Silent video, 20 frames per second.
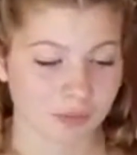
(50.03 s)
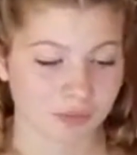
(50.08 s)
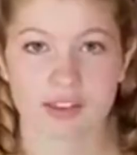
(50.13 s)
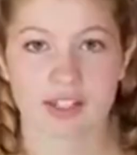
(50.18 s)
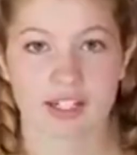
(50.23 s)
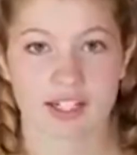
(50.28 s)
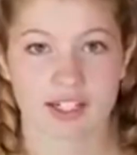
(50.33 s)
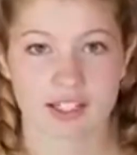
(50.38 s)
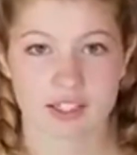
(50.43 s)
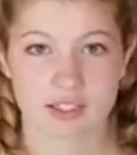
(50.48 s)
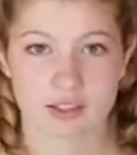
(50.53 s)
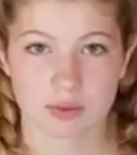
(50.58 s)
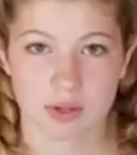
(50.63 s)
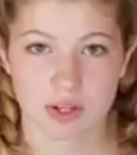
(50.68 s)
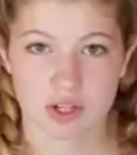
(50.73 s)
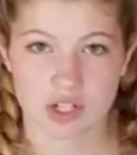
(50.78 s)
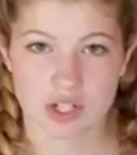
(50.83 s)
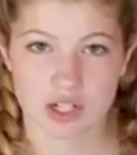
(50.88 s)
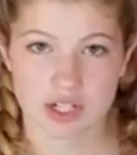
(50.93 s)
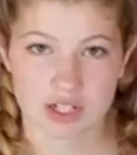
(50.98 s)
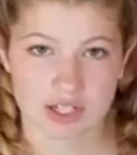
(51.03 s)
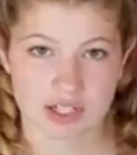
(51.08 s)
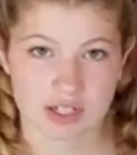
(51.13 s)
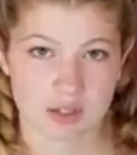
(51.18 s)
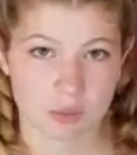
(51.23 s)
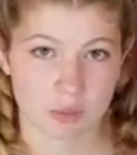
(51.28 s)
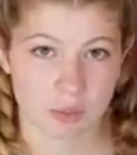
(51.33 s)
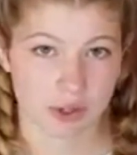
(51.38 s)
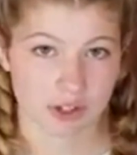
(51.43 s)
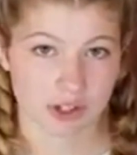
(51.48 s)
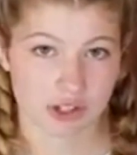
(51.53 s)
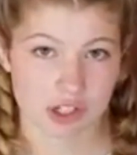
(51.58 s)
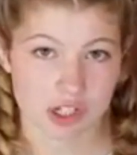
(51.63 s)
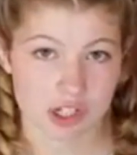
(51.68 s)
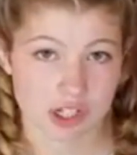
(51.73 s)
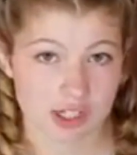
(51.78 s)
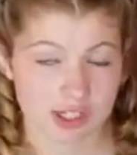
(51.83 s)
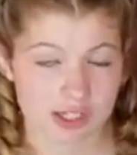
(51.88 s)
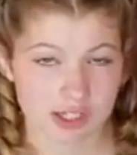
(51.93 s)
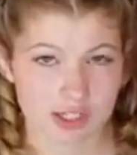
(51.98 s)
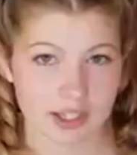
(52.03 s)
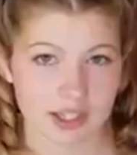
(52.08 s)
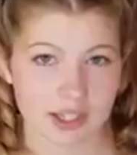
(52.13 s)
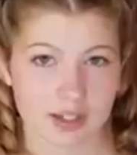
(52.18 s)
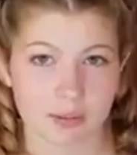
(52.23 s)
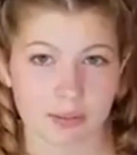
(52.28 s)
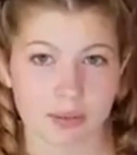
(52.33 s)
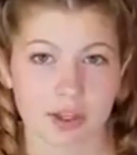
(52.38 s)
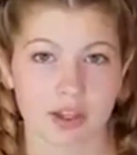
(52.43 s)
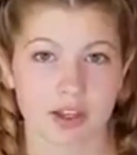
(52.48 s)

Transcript: The next question is, where does she sleep?